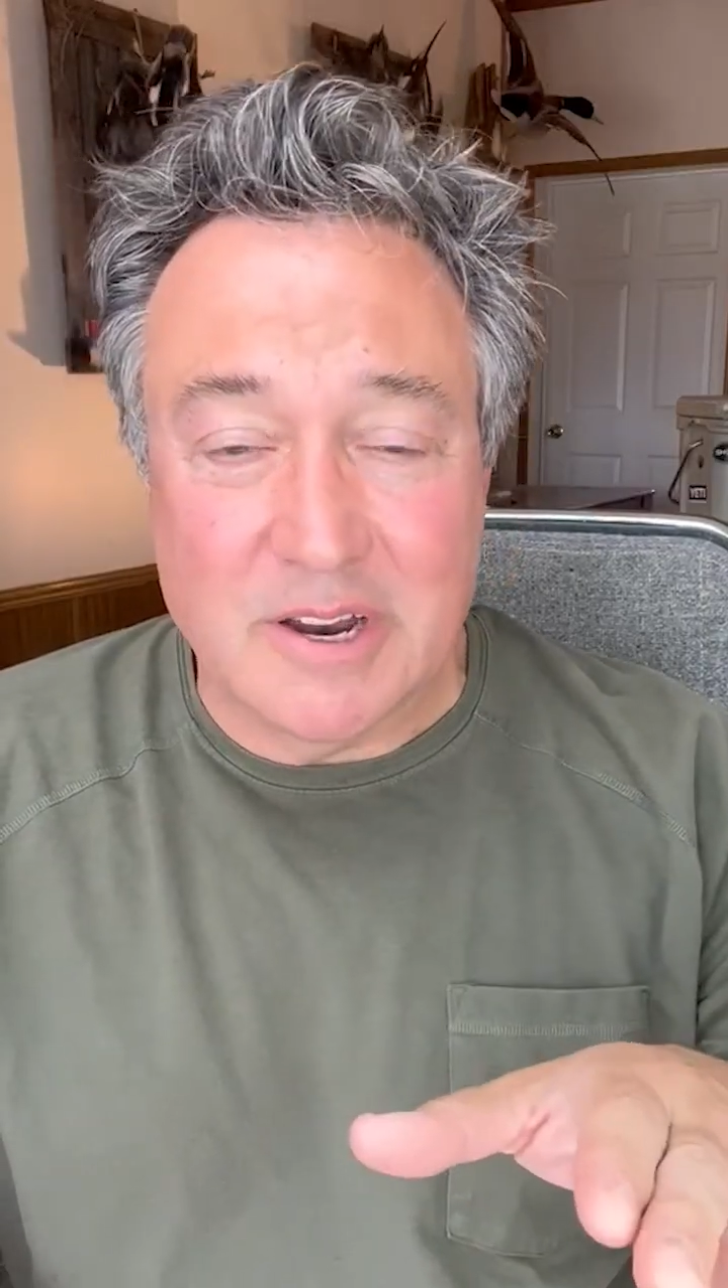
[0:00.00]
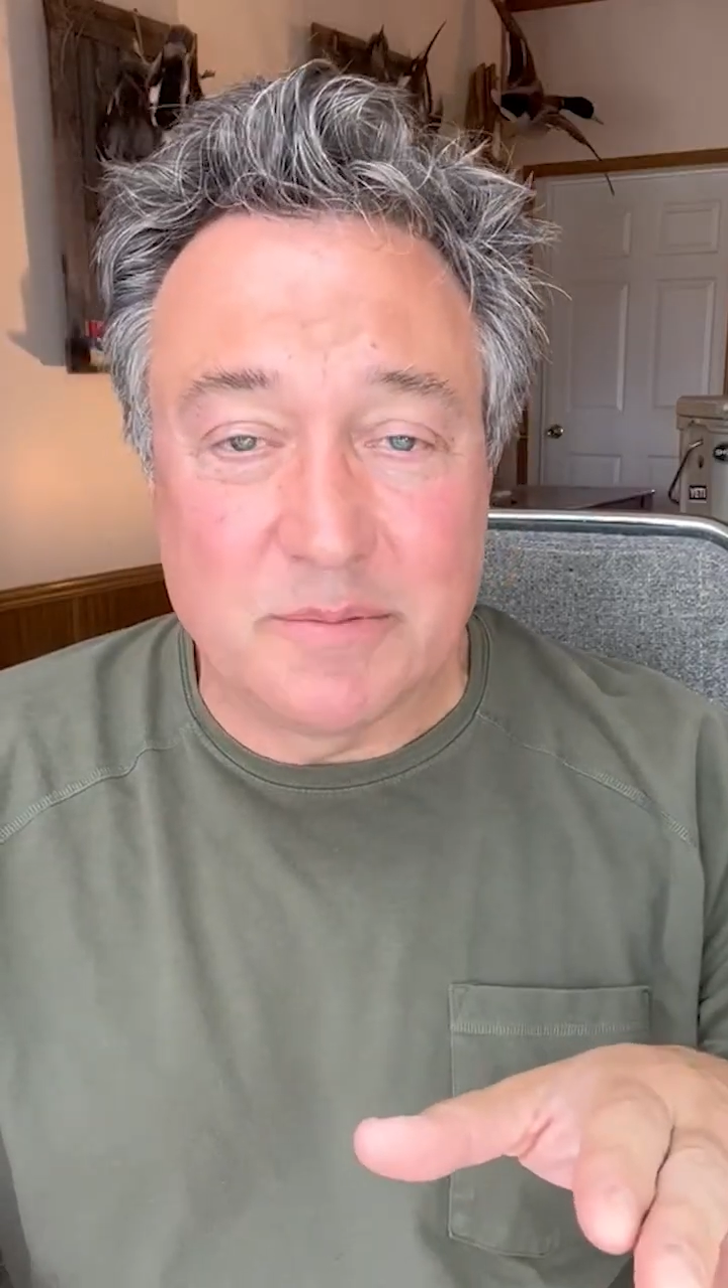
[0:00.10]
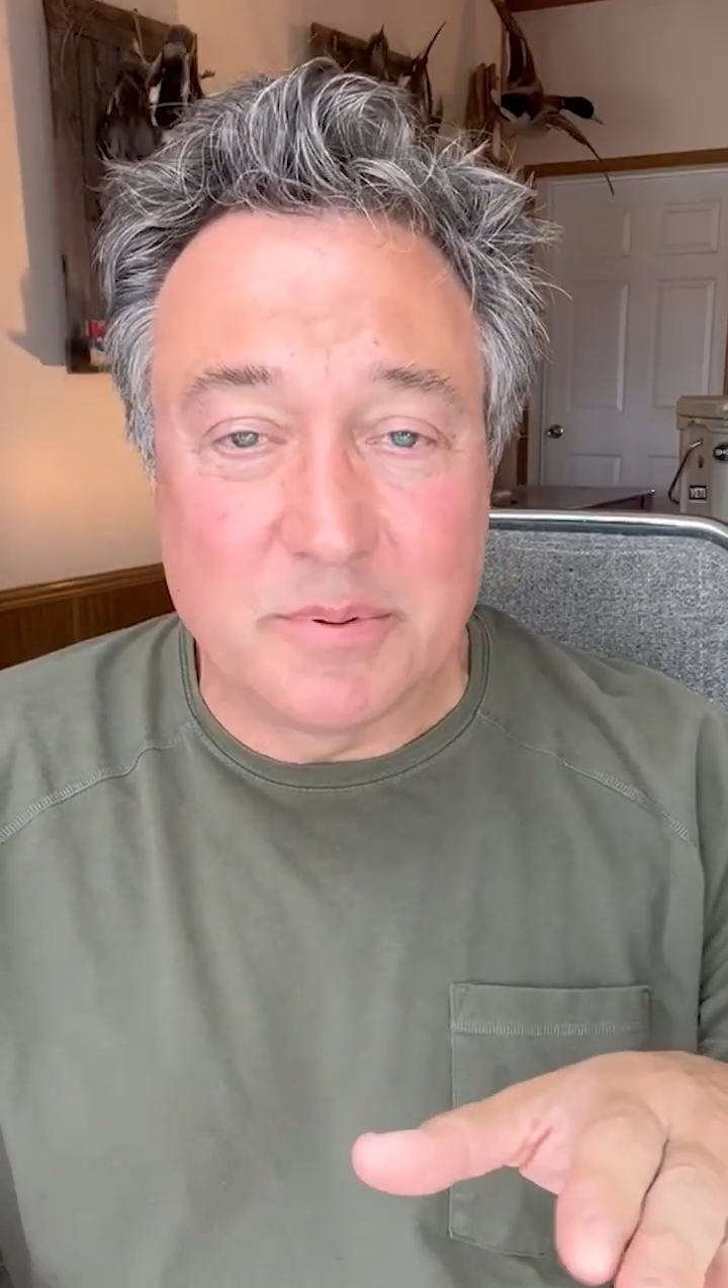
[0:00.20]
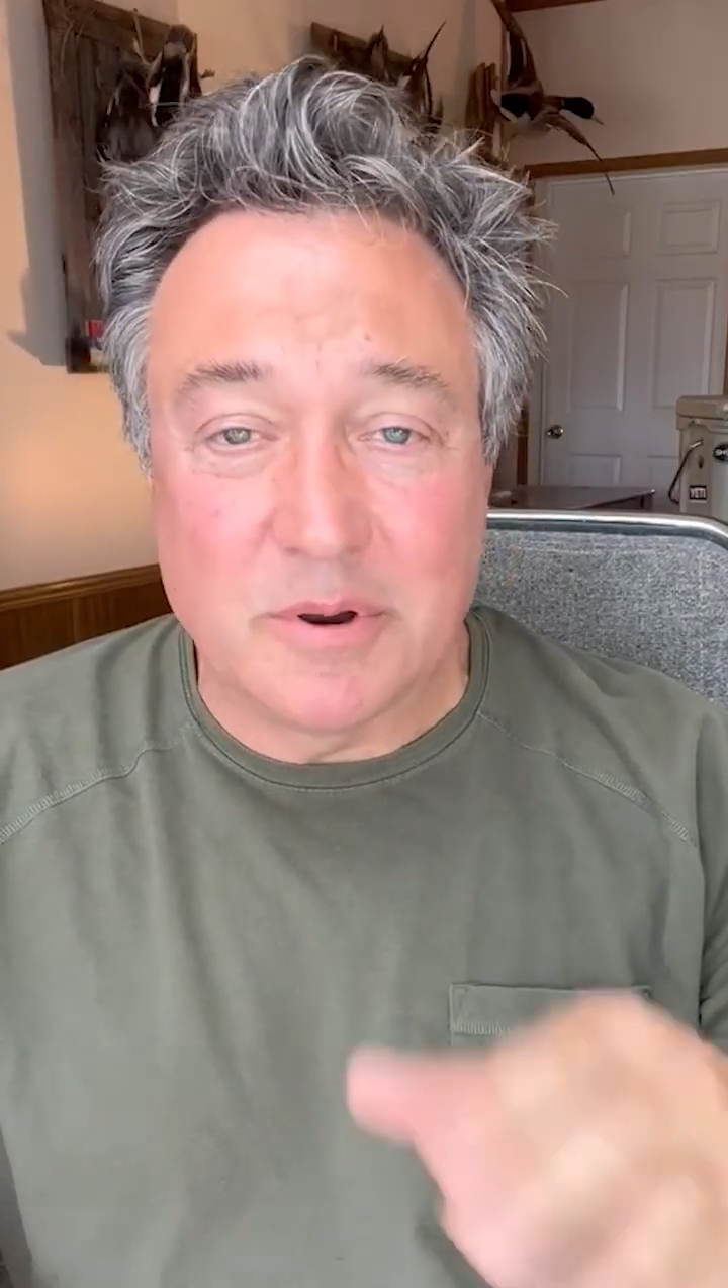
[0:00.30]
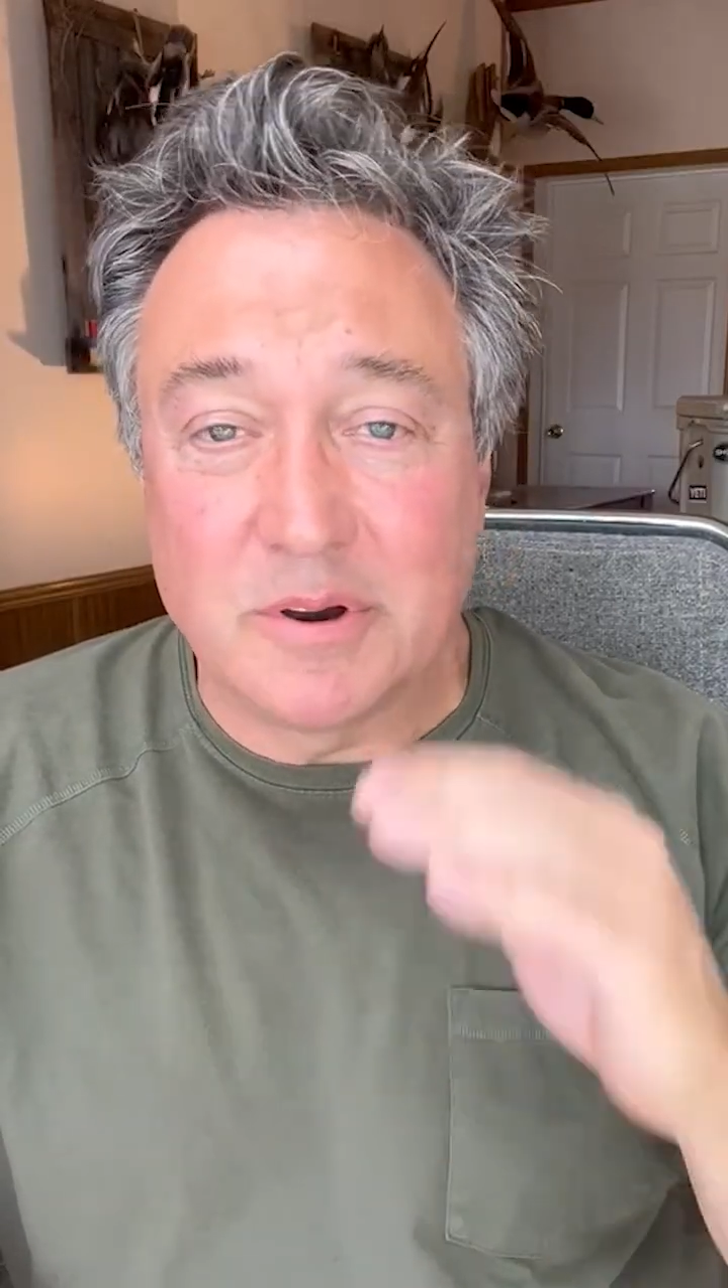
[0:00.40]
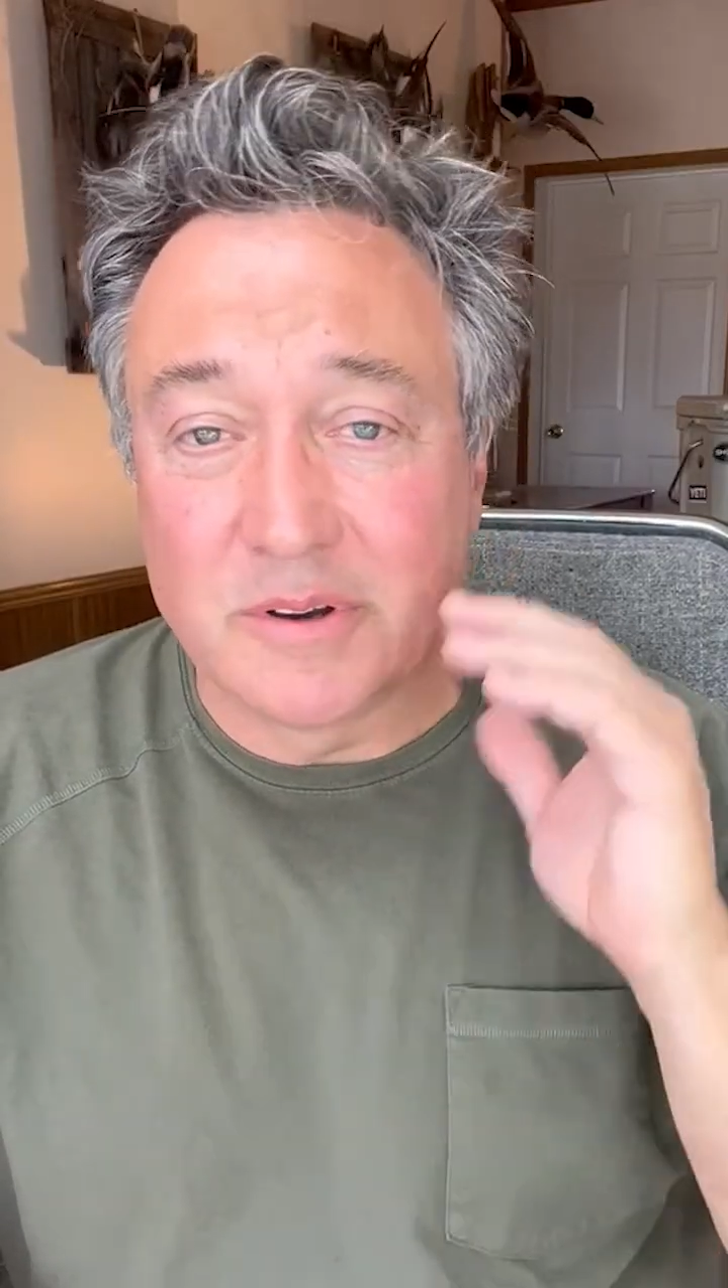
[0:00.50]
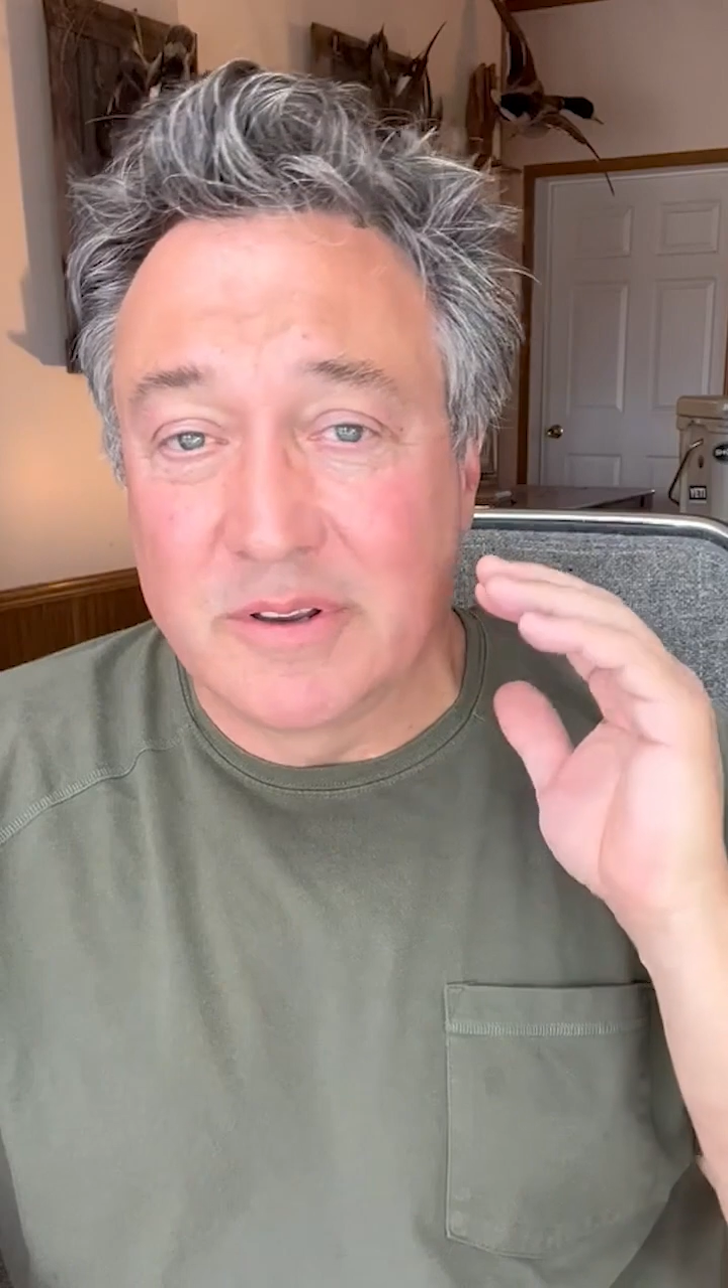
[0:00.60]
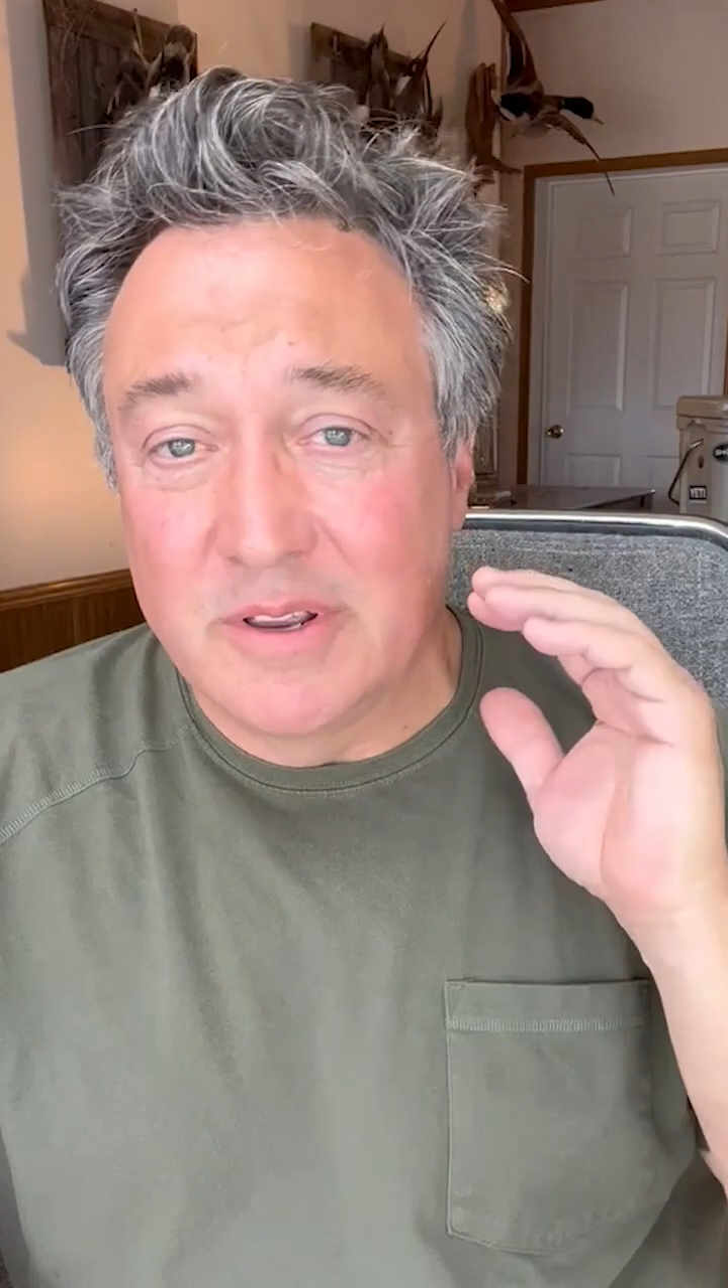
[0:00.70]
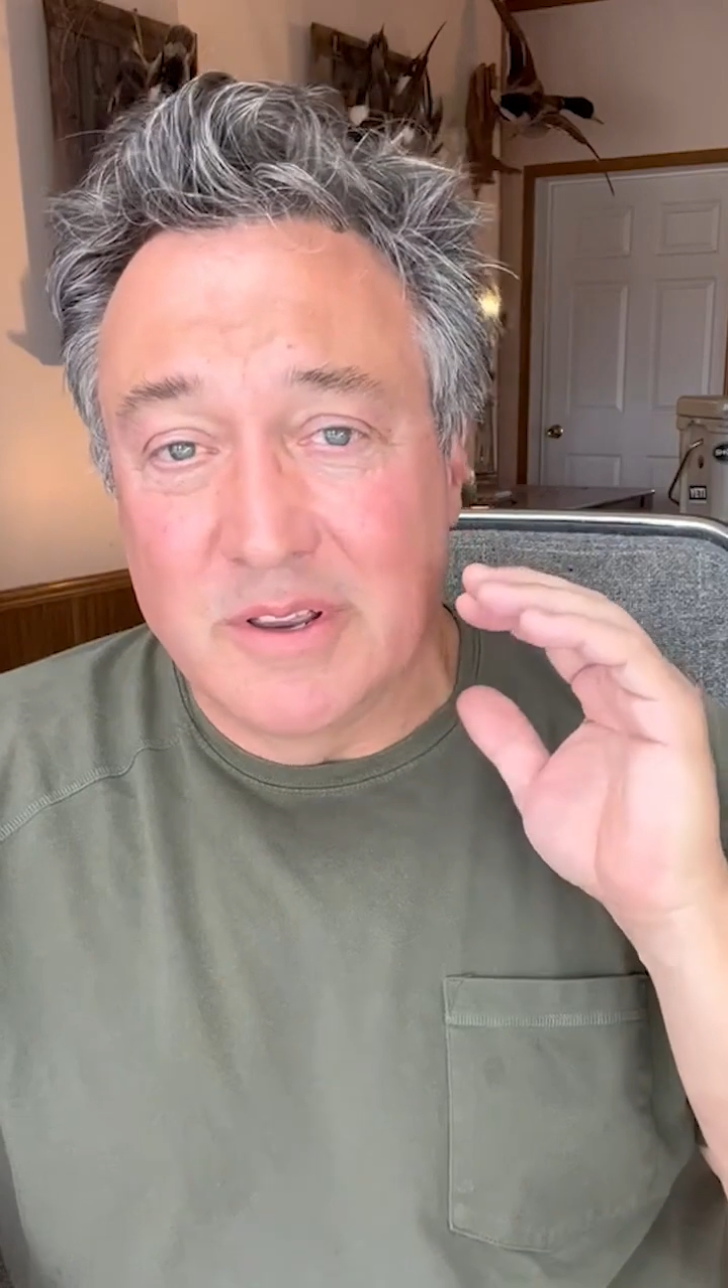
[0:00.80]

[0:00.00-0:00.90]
of the park,